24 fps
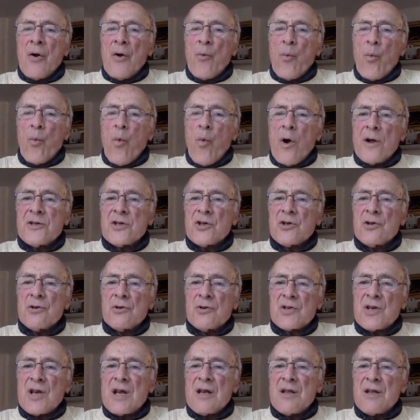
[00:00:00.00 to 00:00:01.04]
once you
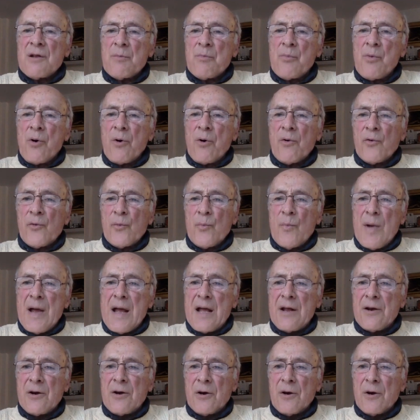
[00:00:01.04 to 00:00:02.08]
say that morals
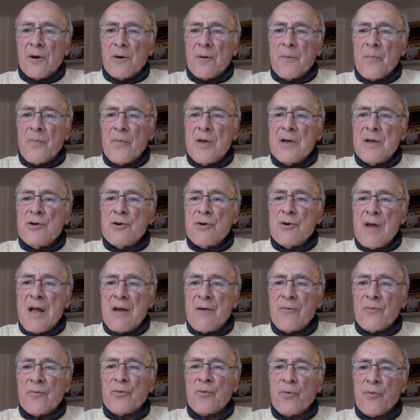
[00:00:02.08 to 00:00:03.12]
matter, then you
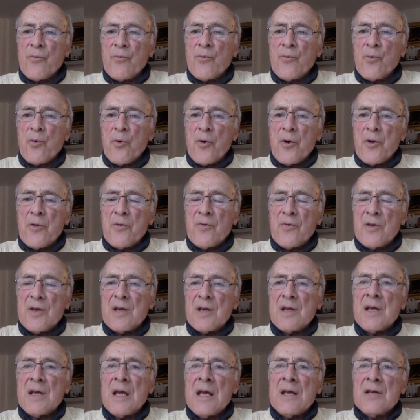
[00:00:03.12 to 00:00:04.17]
have to avoid
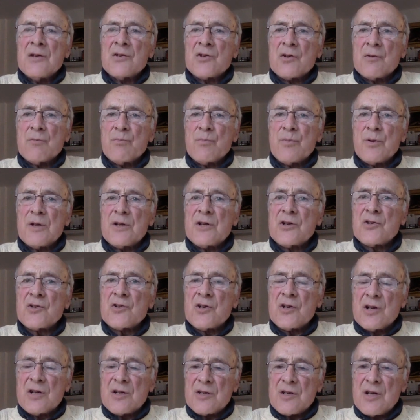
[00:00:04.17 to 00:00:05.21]
the
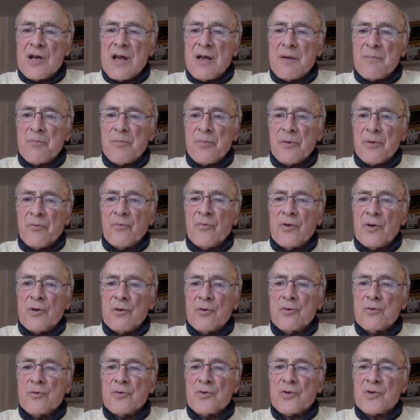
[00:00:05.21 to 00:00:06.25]
simplistic type of
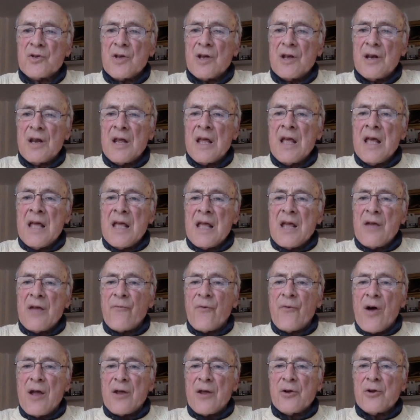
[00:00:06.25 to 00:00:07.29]
views that if
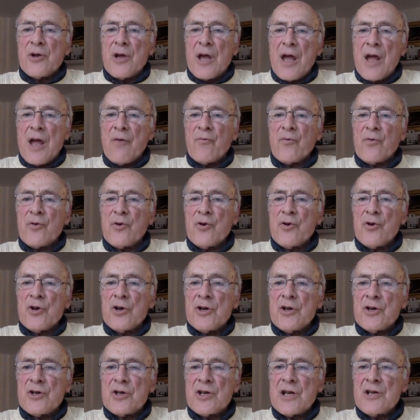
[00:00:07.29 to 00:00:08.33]
I have good
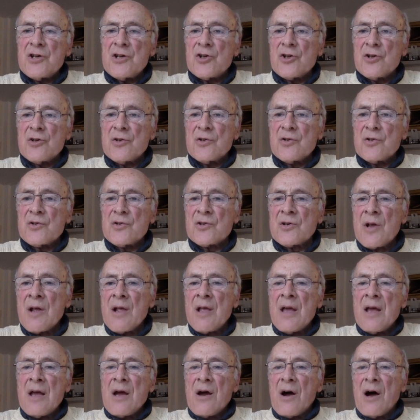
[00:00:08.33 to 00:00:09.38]
intentions
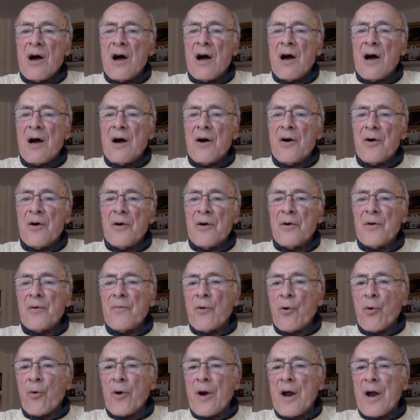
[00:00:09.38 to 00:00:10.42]
uh,
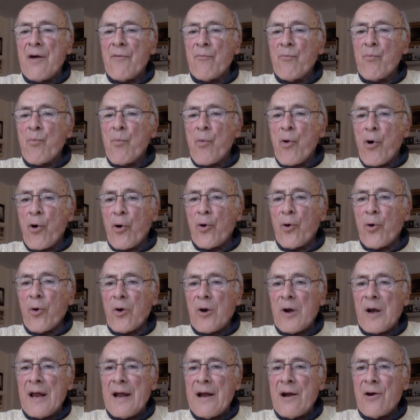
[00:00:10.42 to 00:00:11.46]
or have moral
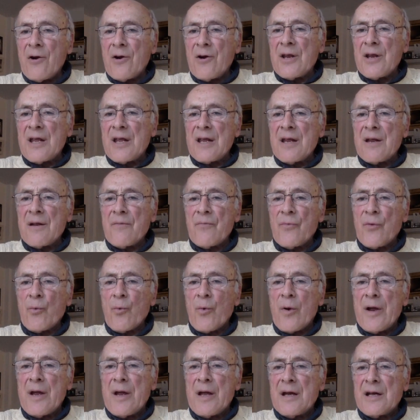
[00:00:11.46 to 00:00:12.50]
clarity in the
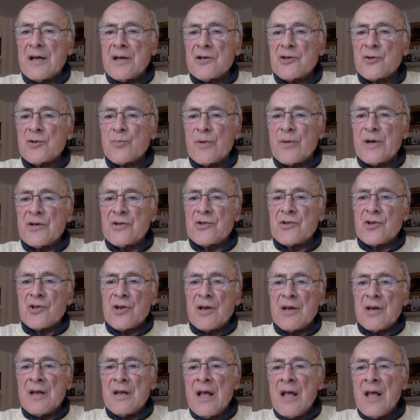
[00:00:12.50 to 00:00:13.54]
way I express
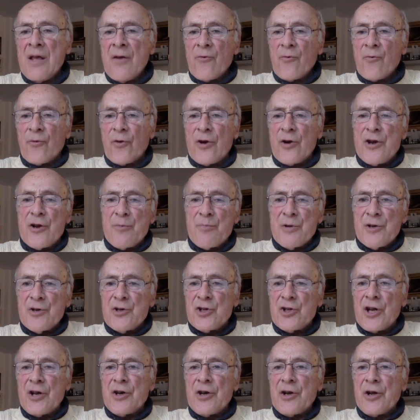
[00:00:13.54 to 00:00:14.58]
a freedom
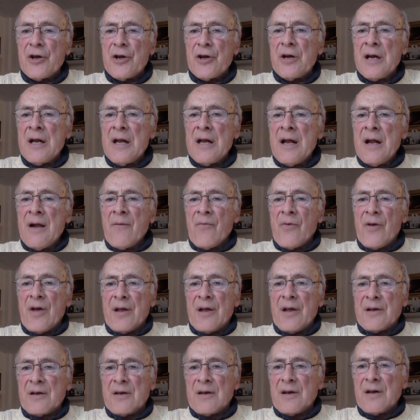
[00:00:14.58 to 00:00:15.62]
agenda,
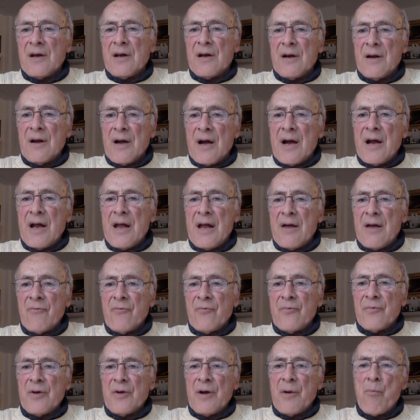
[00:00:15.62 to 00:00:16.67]
that uh, I have
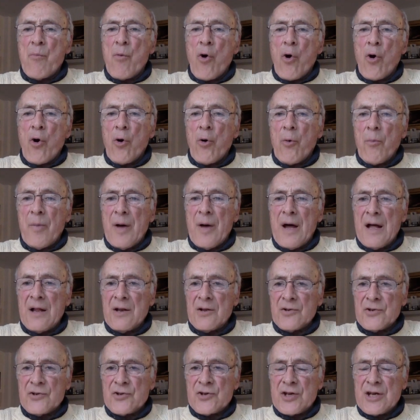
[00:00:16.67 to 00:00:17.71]
a moral
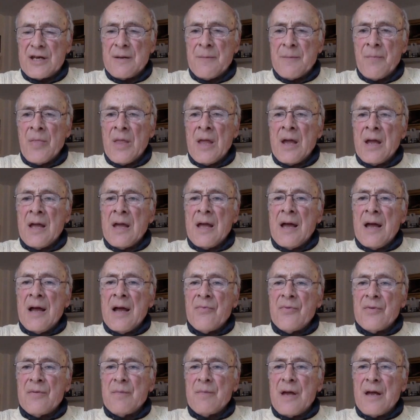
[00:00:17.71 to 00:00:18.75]
policy.
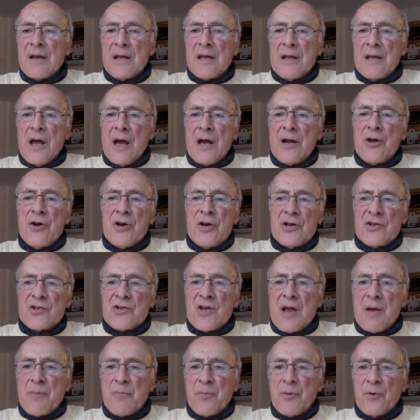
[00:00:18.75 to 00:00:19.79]
And uh, a good
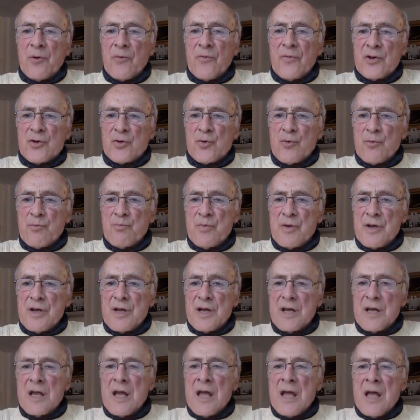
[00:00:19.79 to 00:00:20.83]
example of this would
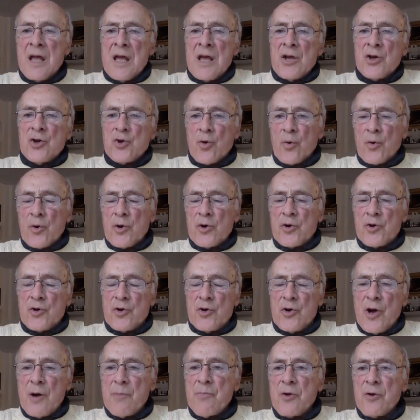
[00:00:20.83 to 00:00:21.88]
be George
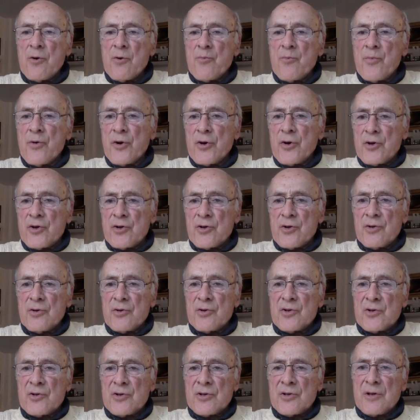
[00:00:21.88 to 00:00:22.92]
W.
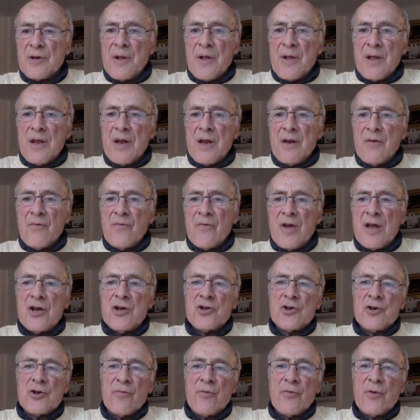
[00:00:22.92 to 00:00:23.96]
Bush's invasion of